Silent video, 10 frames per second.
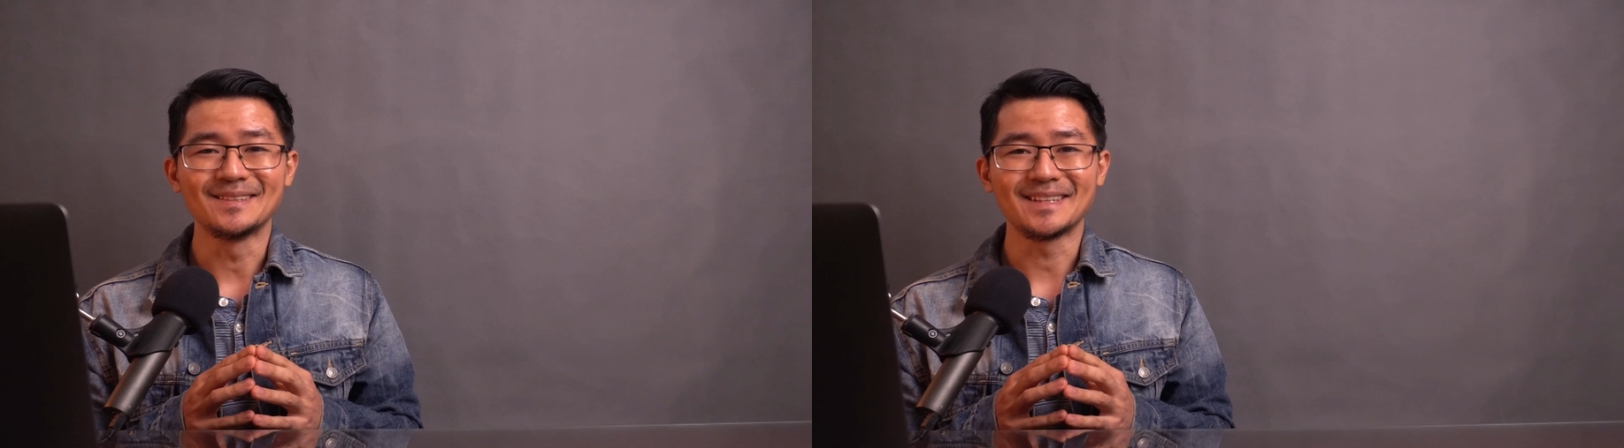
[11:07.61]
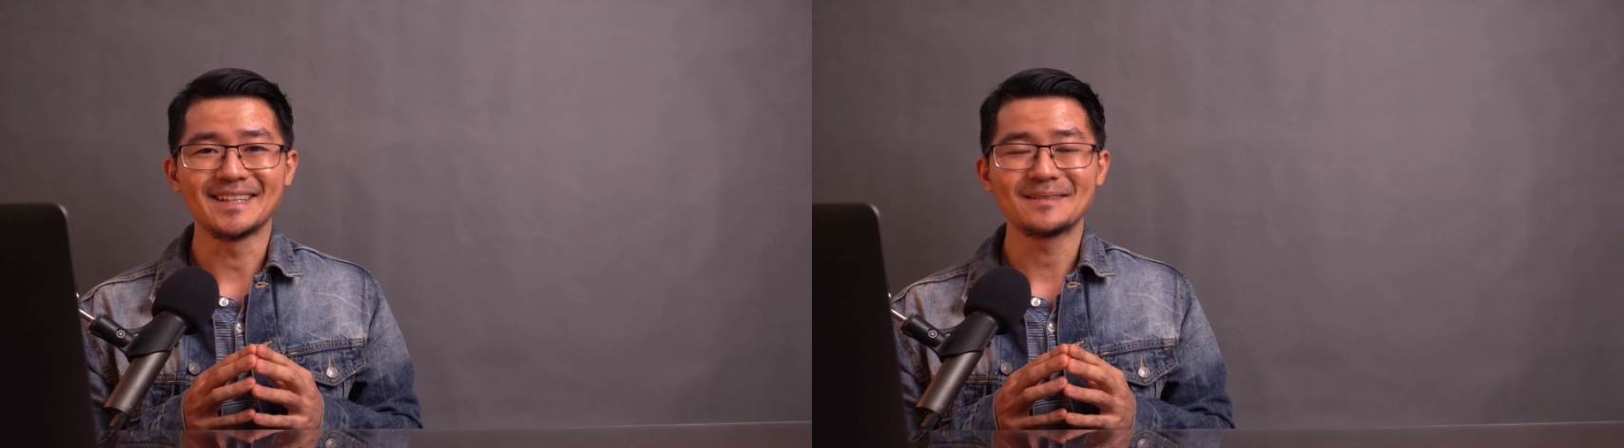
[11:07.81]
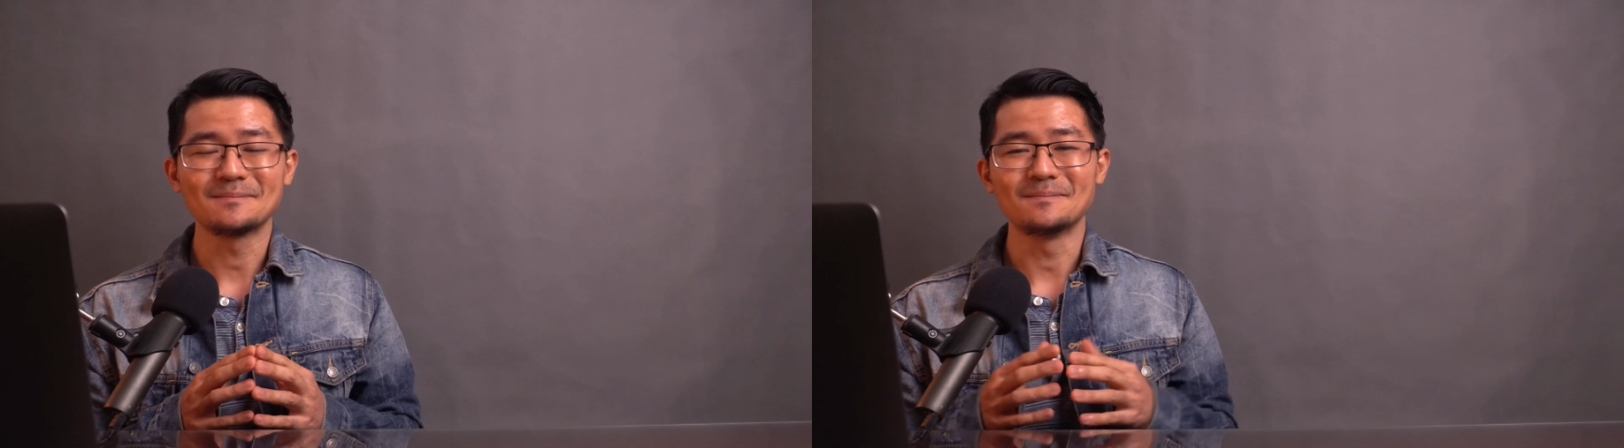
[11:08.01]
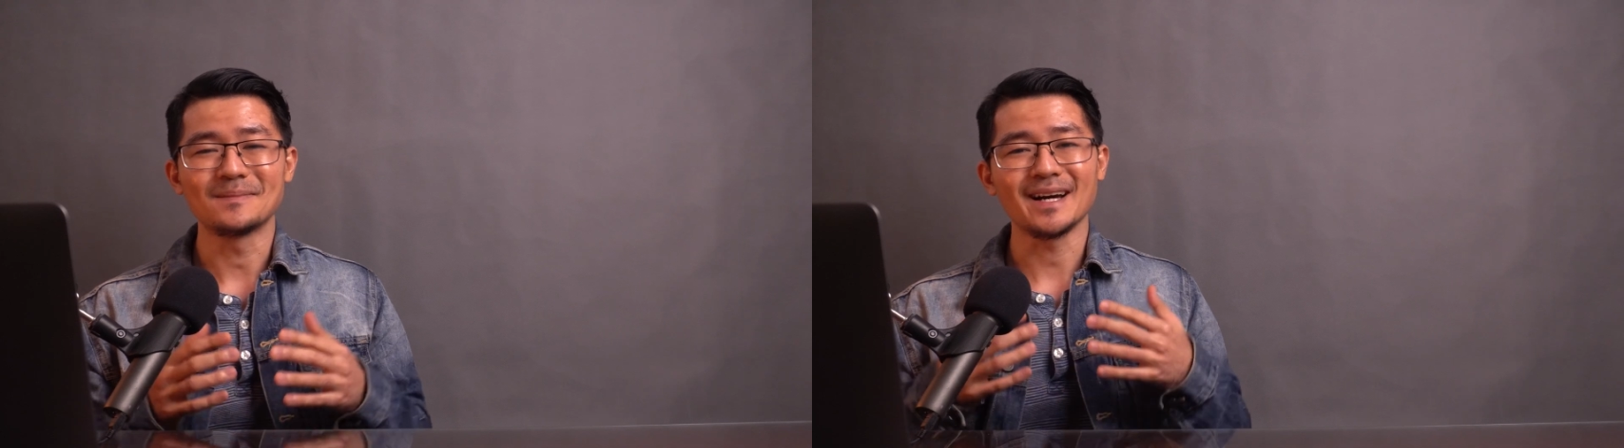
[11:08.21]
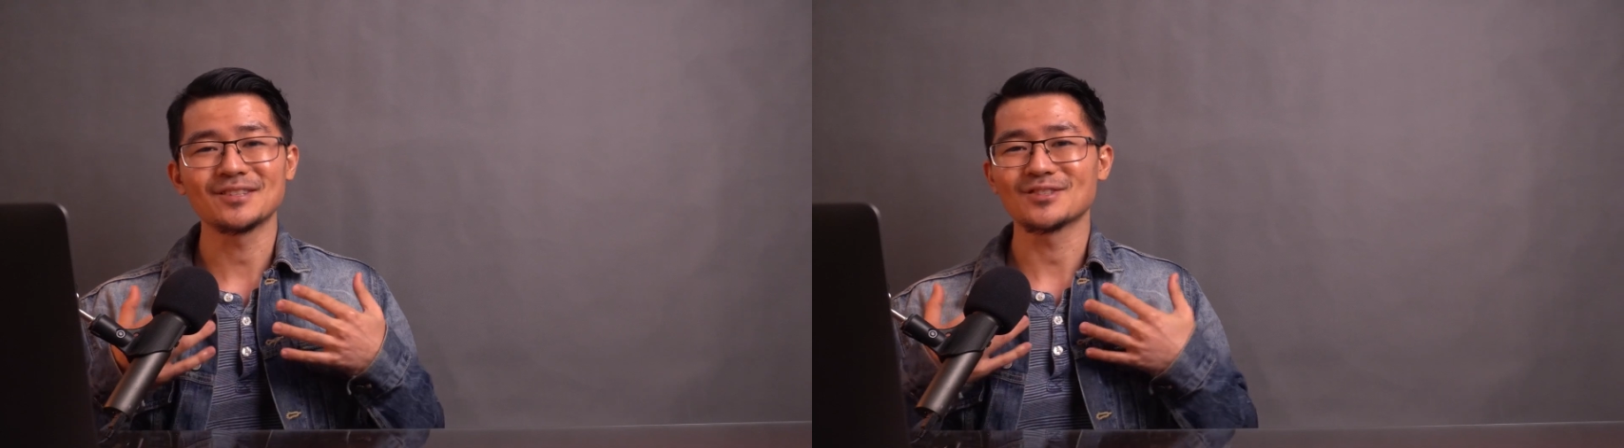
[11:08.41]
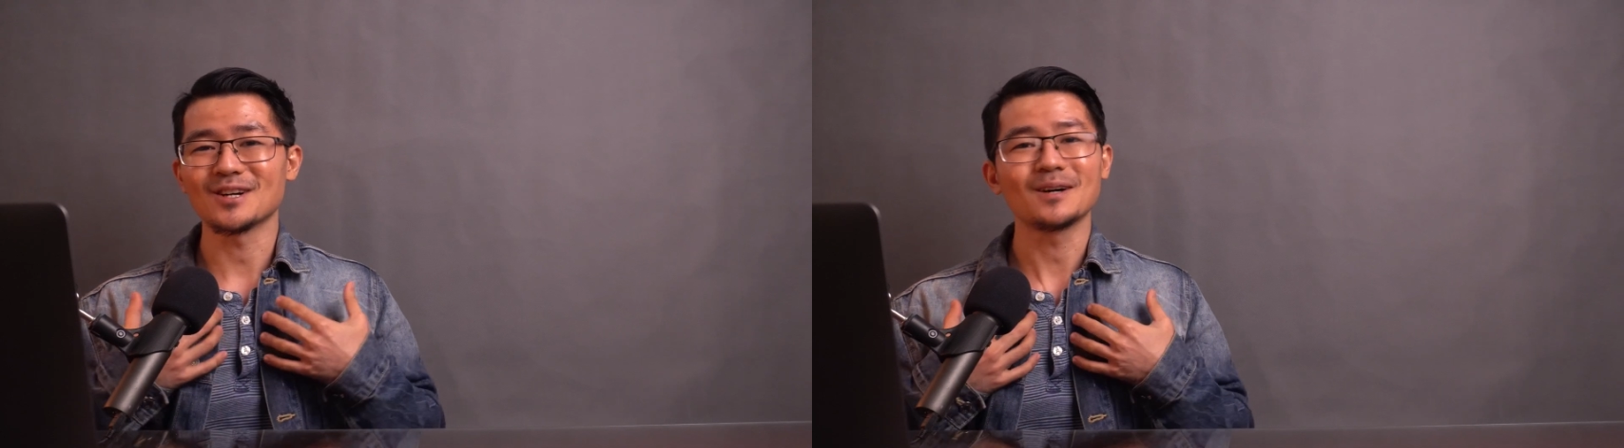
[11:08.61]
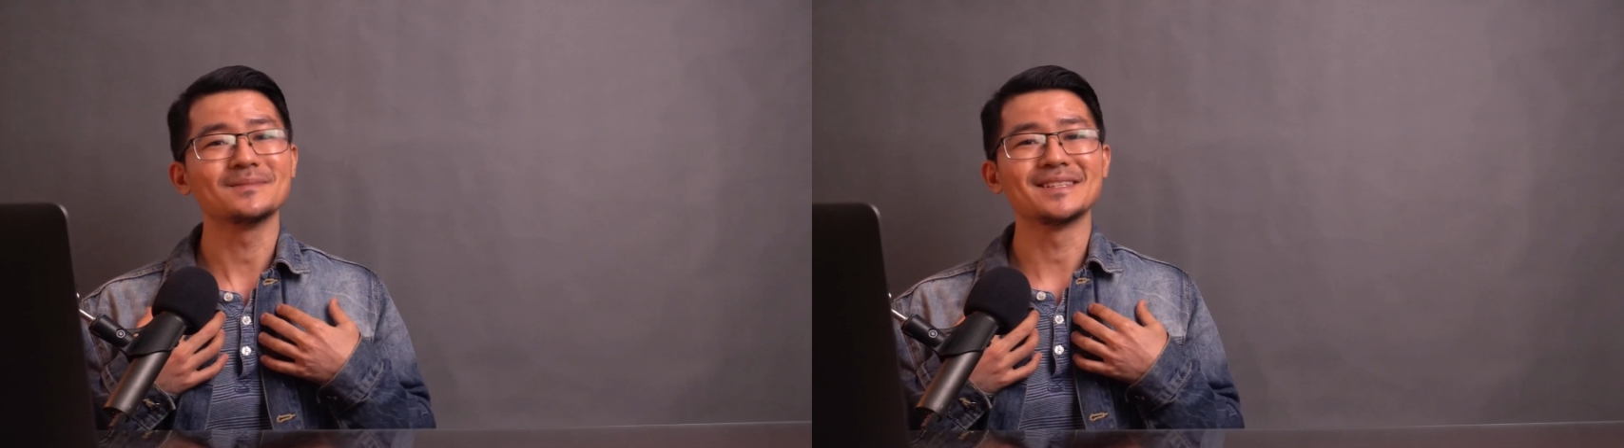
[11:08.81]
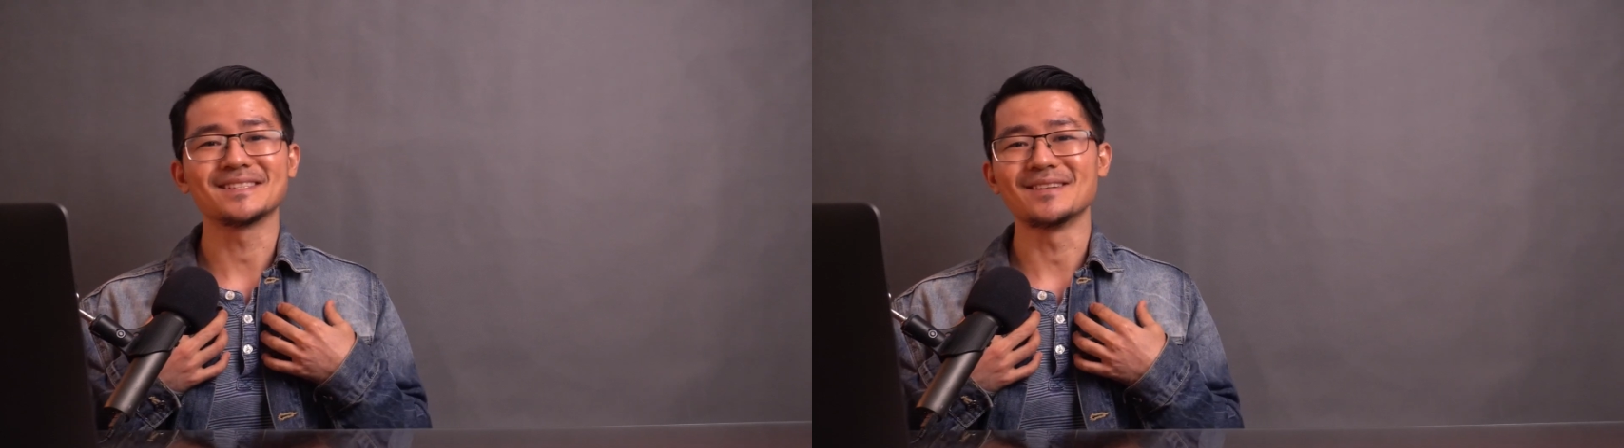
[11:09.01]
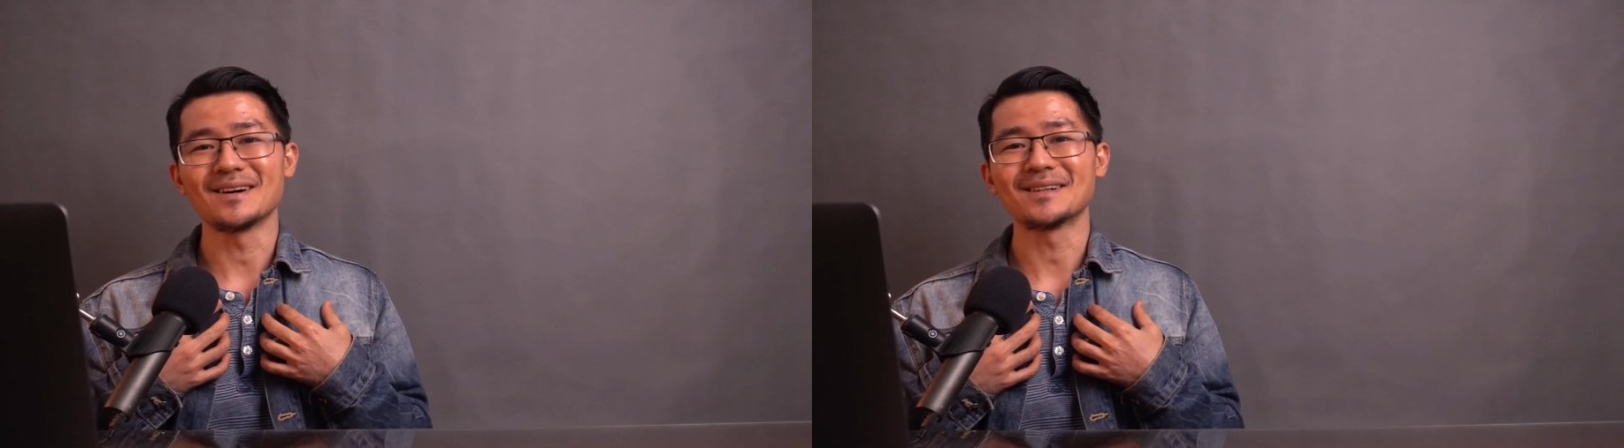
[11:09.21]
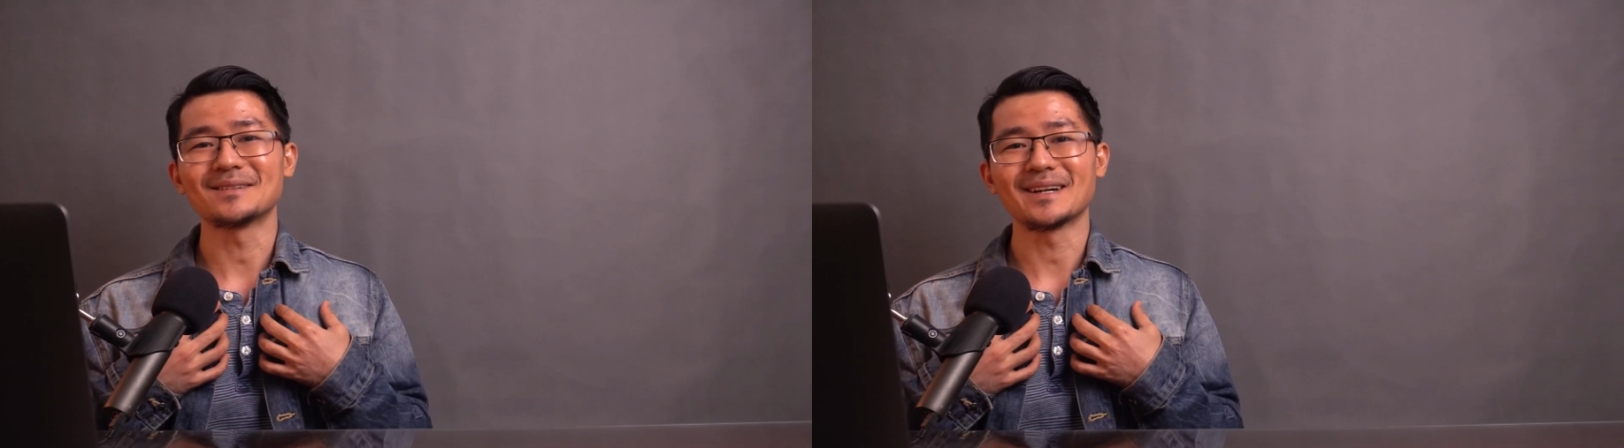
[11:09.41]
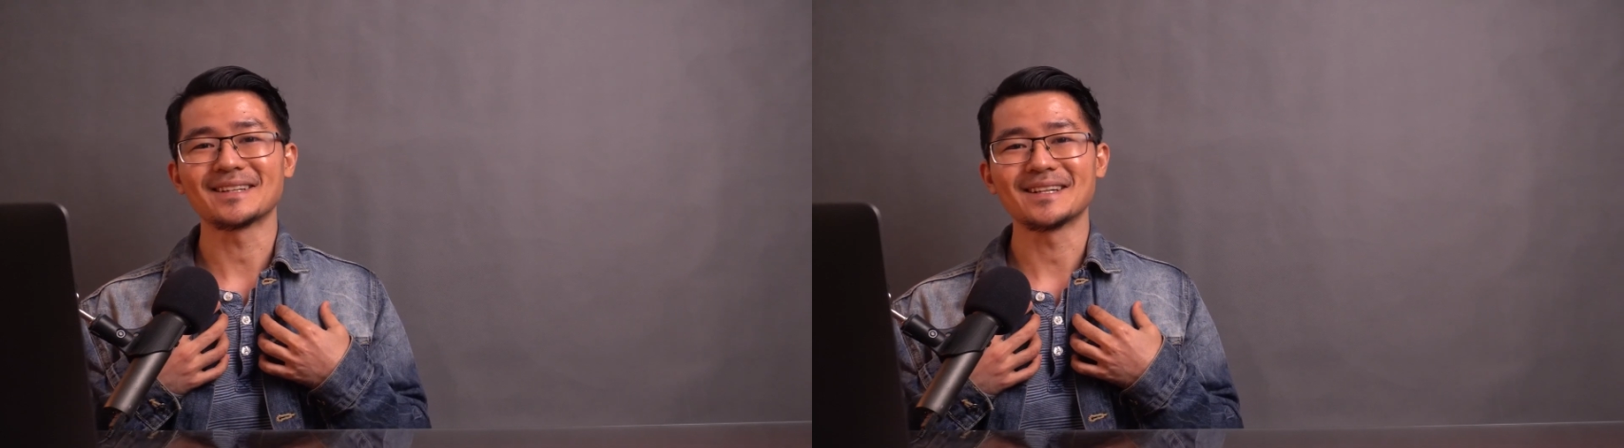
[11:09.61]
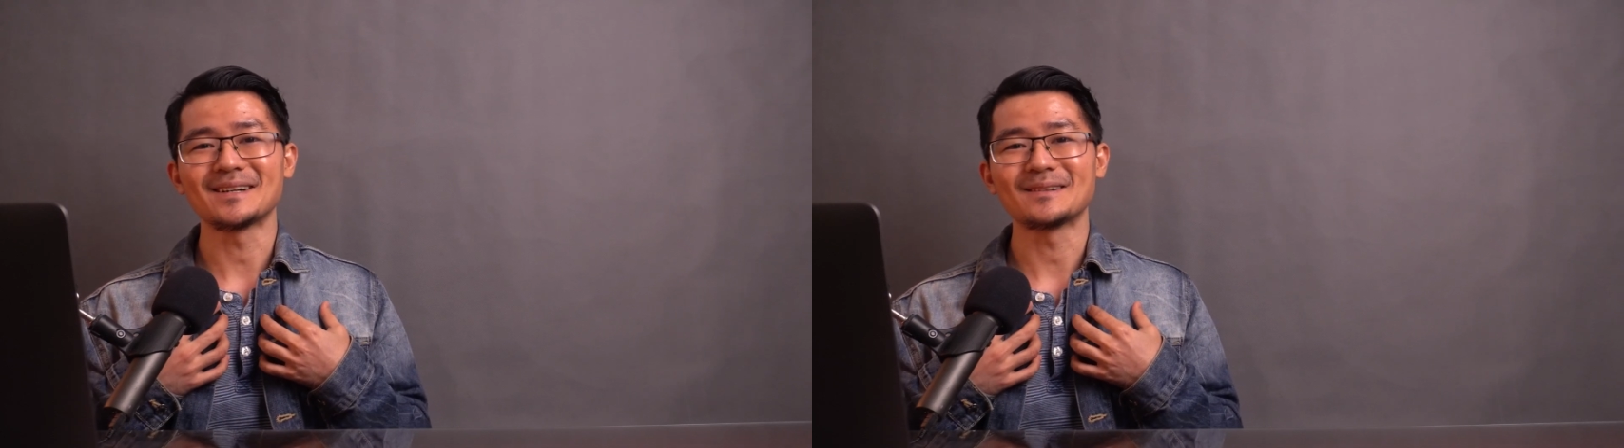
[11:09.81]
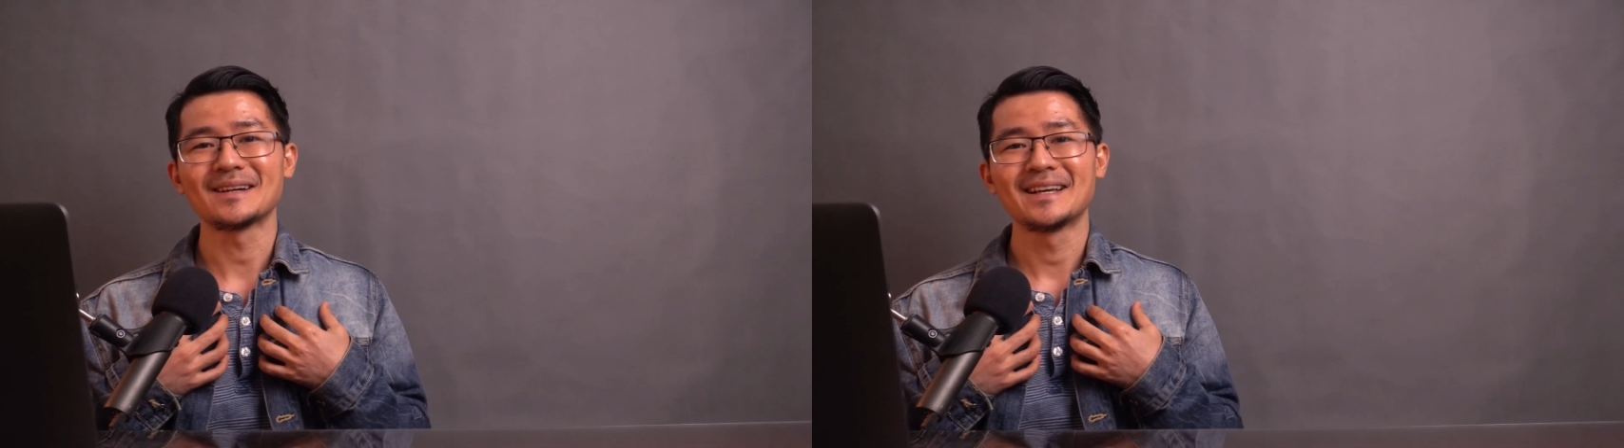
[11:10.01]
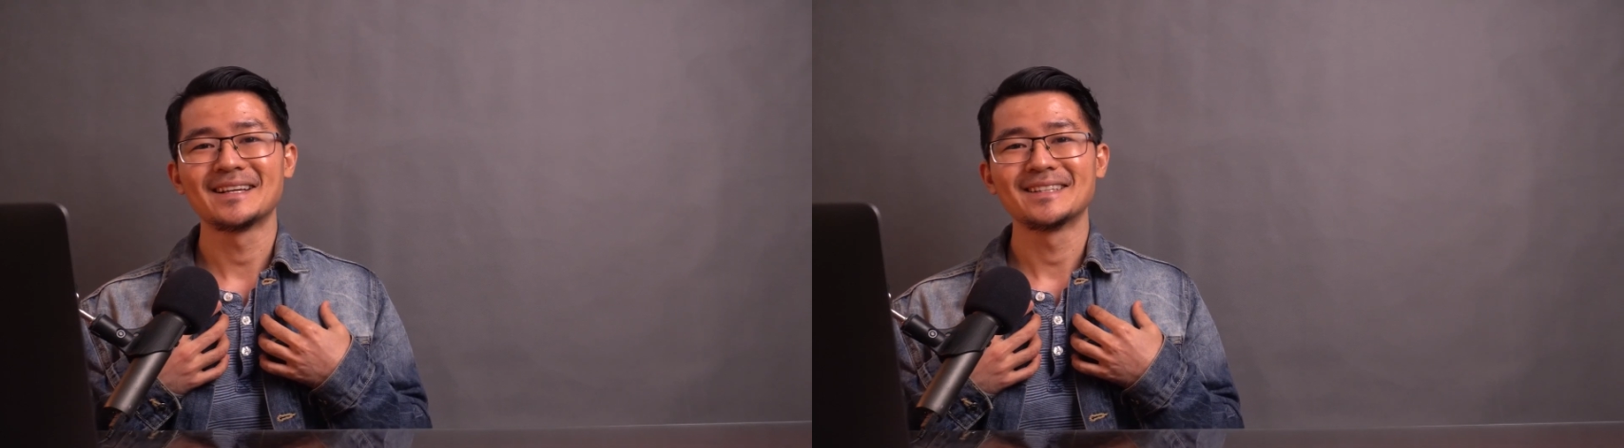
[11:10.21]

Okay? My job is done right now,